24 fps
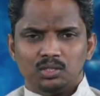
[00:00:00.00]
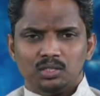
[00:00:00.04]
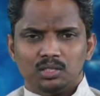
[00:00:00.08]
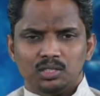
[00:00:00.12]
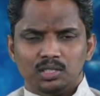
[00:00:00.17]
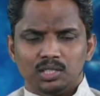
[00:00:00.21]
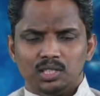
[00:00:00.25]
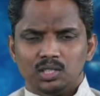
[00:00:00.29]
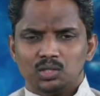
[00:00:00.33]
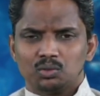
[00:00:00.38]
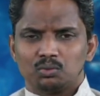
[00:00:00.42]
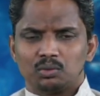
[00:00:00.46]

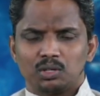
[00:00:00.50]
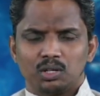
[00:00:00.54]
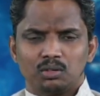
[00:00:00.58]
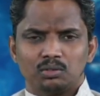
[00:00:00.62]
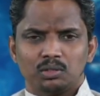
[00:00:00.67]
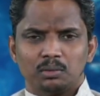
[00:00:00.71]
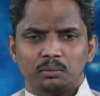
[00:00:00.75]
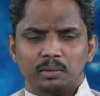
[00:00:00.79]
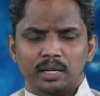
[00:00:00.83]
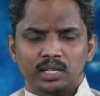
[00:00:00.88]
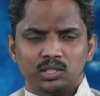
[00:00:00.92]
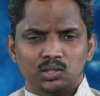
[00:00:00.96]
is one of
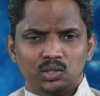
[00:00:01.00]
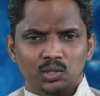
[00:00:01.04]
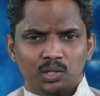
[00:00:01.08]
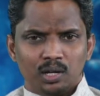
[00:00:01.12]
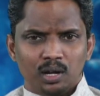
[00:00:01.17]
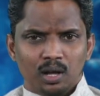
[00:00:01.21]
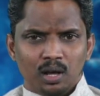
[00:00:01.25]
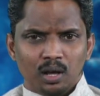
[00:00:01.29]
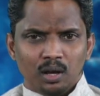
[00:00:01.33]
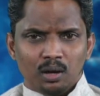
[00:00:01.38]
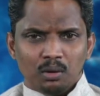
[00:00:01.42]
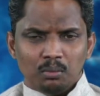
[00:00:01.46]
the major
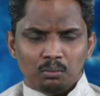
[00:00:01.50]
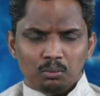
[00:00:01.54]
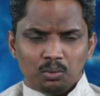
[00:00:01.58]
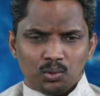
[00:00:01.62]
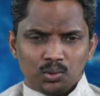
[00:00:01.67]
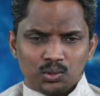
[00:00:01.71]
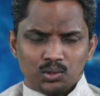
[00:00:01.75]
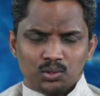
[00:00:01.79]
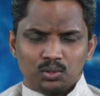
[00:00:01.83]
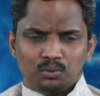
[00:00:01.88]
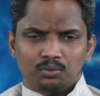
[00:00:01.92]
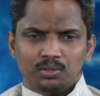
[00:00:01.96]

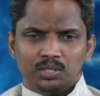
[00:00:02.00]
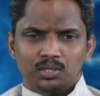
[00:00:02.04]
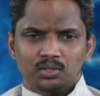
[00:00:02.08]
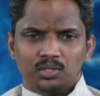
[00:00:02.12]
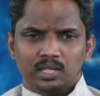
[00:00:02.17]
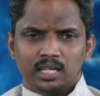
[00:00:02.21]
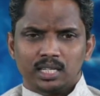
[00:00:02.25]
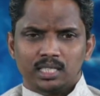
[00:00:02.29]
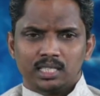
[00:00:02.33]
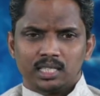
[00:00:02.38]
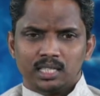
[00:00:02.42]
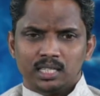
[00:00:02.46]
modes of
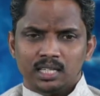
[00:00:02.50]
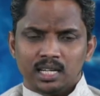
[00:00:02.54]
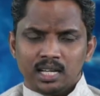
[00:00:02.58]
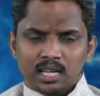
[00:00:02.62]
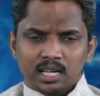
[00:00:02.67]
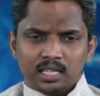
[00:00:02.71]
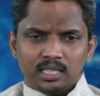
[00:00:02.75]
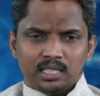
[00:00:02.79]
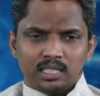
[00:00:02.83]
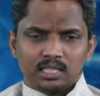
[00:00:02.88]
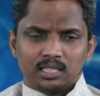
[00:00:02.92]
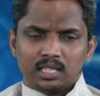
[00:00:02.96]
education.
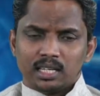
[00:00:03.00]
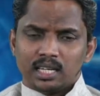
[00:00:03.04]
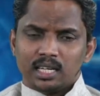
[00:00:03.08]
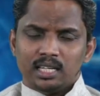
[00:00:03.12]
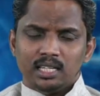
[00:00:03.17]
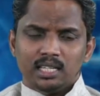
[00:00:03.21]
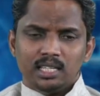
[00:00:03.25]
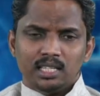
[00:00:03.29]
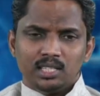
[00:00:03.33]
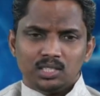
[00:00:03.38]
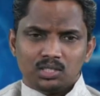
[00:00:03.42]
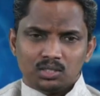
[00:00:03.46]
The
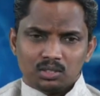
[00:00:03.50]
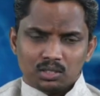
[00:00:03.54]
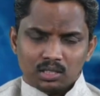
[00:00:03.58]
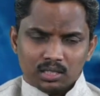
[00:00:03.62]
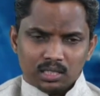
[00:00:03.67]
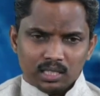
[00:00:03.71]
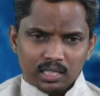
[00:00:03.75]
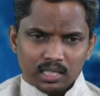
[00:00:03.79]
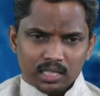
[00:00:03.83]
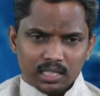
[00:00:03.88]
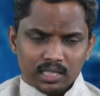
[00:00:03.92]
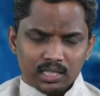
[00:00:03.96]
second is
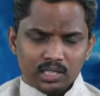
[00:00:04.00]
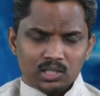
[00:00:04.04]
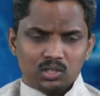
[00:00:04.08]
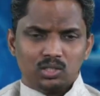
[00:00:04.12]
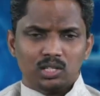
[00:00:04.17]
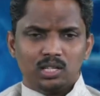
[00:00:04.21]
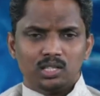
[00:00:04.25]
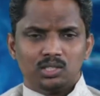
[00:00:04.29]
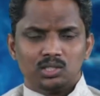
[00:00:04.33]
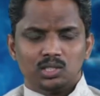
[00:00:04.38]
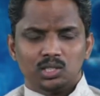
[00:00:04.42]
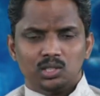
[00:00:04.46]
the
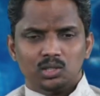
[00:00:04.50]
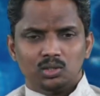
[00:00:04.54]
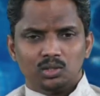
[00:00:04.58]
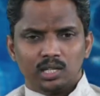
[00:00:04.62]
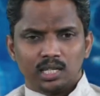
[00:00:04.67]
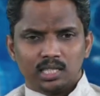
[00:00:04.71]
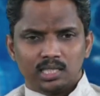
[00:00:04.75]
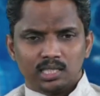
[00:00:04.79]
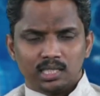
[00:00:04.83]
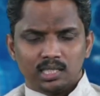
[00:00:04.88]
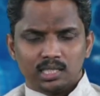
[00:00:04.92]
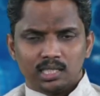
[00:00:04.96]
distance
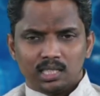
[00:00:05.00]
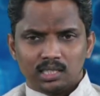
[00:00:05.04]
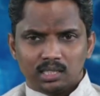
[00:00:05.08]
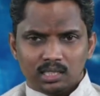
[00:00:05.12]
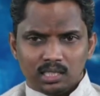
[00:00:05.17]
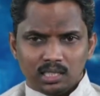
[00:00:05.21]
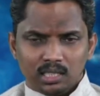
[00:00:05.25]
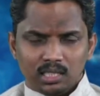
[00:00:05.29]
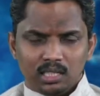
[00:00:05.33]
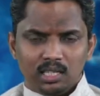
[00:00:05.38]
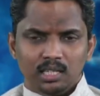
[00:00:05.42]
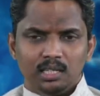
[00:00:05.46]
education. The
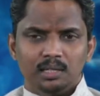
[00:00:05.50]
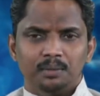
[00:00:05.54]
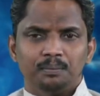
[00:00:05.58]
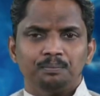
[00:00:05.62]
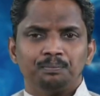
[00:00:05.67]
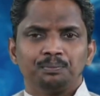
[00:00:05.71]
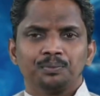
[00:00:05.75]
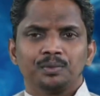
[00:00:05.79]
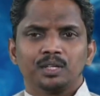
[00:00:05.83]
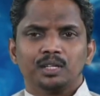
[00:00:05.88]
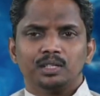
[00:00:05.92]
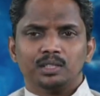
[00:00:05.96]
third,
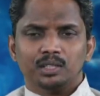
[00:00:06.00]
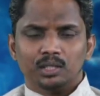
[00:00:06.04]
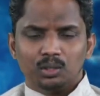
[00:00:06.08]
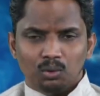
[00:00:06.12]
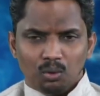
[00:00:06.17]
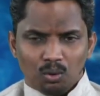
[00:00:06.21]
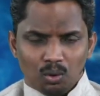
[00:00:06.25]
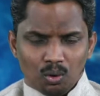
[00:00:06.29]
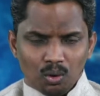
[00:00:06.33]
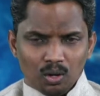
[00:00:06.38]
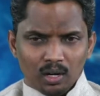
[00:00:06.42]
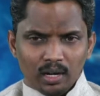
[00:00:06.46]
the
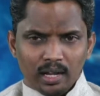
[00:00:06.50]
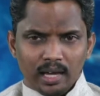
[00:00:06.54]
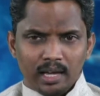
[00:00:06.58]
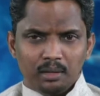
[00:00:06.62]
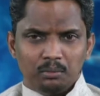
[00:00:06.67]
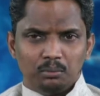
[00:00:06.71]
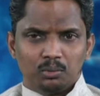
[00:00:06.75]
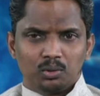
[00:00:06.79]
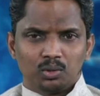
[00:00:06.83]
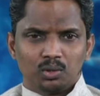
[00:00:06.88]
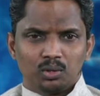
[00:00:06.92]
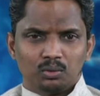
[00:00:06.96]

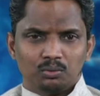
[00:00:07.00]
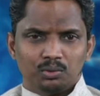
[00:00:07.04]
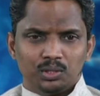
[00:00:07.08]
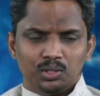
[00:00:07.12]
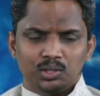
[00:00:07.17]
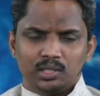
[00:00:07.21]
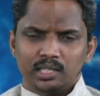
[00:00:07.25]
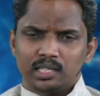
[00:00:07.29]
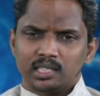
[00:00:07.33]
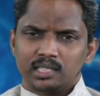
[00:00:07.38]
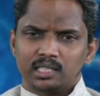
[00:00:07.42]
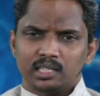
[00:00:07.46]
online mode of
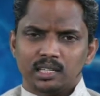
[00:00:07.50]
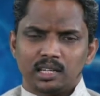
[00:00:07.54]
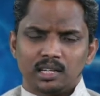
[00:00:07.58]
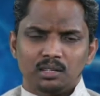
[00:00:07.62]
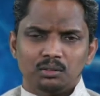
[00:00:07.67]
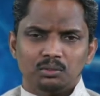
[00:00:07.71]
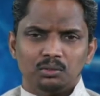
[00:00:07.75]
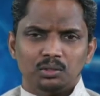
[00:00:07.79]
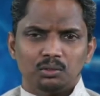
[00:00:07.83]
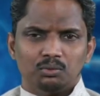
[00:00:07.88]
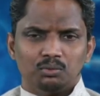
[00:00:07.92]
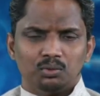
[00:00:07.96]
education,
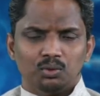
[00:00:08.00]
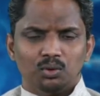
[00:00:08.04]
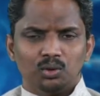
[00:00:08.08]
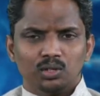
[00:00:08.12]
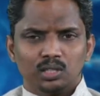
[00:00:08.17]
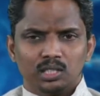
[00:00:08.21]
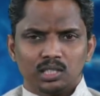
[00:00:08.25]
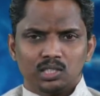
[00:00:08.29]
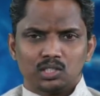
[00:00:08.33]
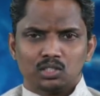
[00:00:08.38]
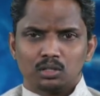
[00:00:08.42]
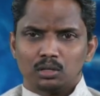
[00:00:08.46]
and the
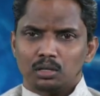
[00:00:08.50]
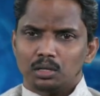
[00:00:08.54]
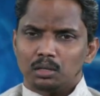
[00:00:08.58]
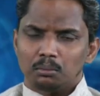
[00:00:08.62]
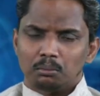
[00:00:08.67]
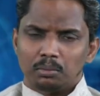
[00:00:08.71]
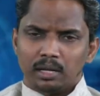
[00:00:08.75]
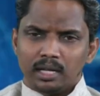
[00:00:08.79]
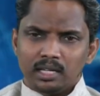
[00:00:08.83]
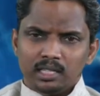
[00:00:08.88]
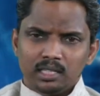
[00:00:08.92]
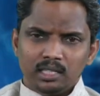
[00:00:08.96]
fourth is
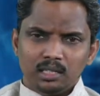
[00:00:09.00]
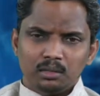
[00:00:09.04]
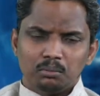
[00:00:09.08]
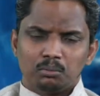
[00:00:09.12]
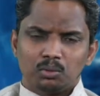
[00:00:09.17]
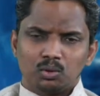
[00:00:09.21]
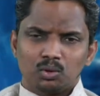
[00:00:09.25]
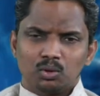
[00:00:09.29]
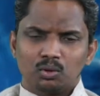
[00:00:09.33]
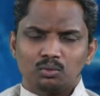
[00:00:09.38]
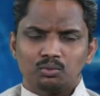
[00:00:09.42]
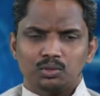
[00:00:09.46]
blended
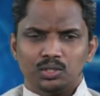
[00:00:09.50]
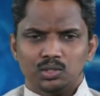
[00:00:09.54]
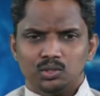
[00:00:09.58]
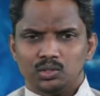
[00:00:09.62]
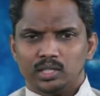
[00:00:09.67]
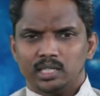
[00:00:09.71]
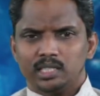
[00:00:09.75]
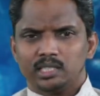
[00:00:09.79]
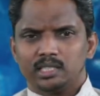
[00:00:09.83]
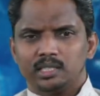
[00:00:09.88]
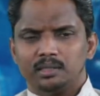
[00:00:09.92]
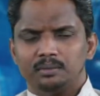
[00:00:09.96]
mode of
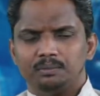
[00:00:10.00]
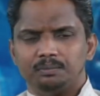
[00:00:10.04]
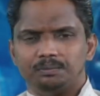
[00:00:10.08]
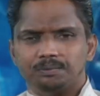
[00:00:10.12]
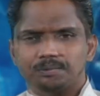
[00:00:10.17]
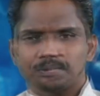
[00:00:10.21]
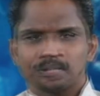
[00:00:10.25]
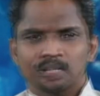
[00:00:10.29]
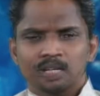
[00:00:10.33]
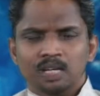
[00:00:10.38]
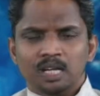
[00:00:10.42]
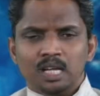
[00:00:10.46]
education.
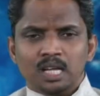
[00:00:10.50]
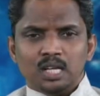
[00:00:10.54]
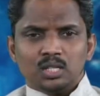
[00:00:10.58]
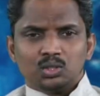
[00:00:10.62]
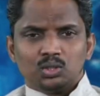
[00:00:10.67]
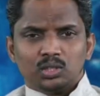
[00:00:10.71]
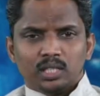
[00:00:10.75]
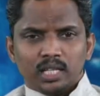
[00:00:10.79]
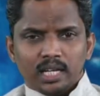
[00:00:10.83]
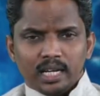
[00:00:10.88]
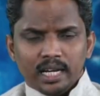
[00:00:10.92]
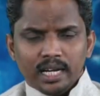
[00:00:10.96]

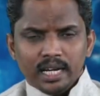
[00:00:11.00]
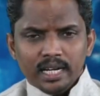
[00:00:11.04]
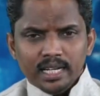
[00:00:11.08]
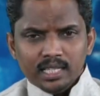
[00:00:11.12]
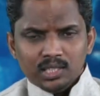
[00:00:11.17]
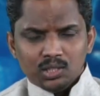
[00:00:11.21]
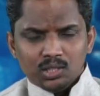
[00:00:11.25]
So the learning